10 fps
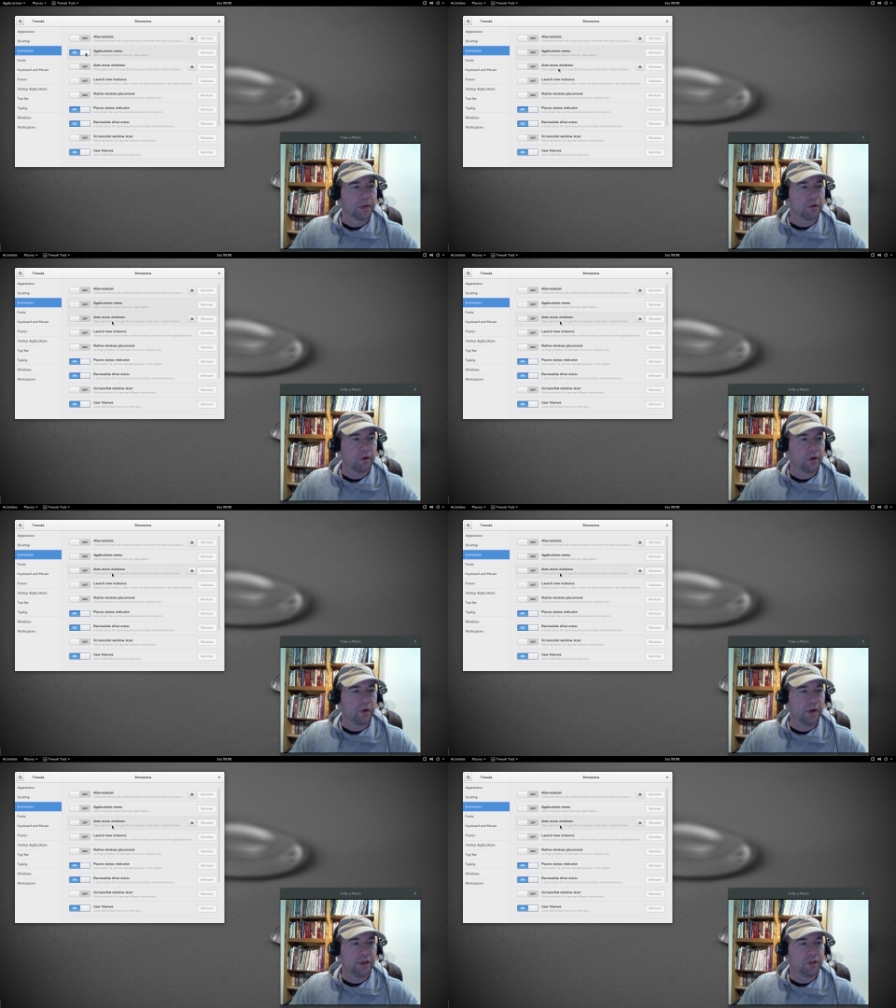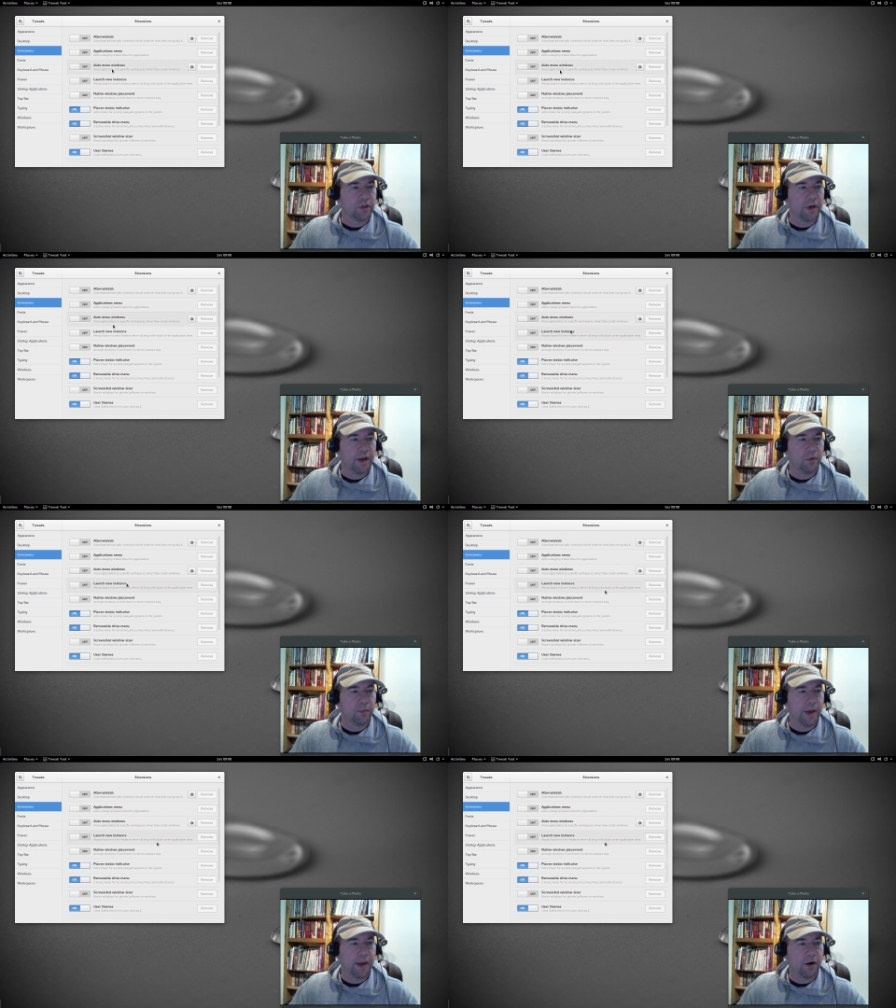I'm gonna go ahead and turn that
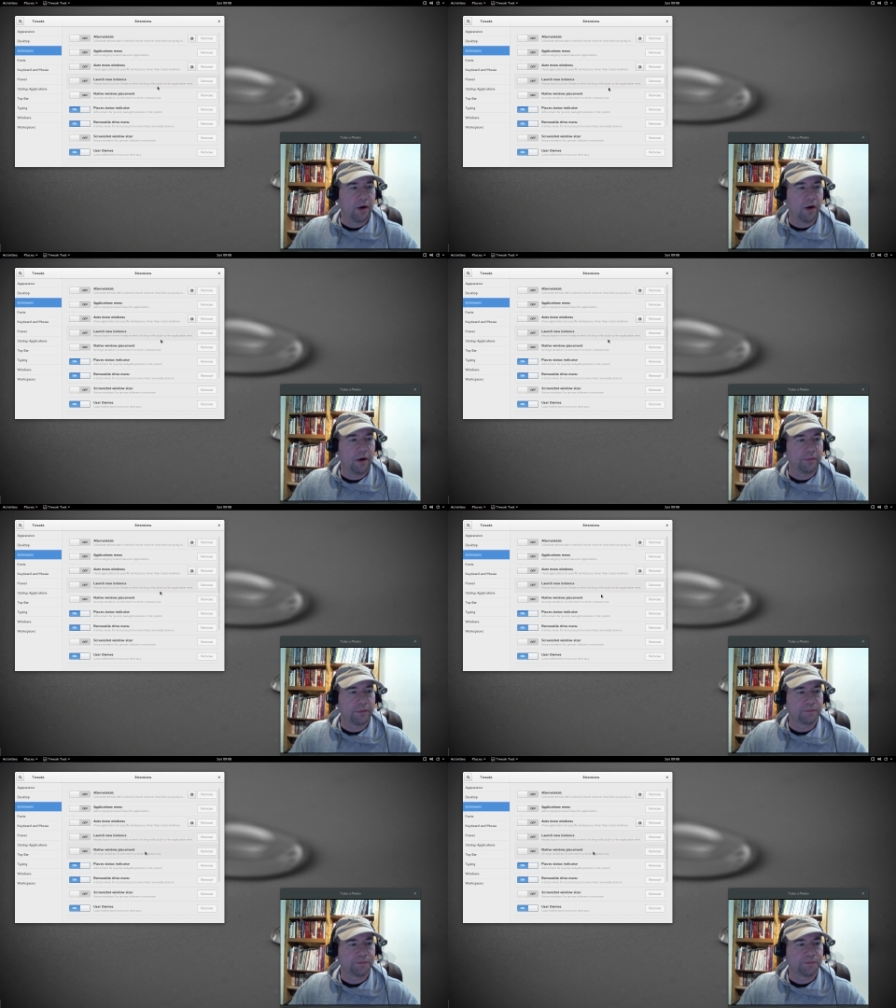one back off.